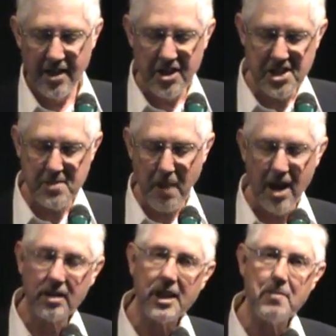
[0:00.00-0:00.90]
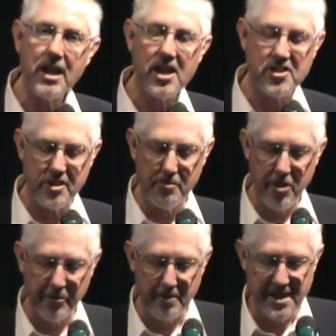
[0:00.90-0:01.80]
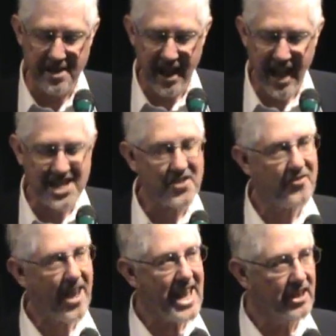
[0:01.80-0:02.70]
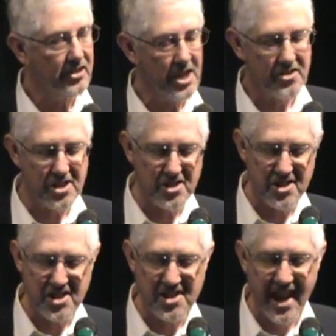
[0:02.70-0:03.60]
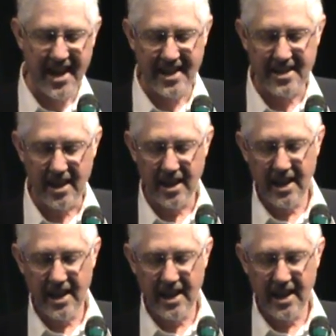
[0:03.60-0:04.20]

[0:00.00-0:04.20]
This is partly because the movement has failed to sustain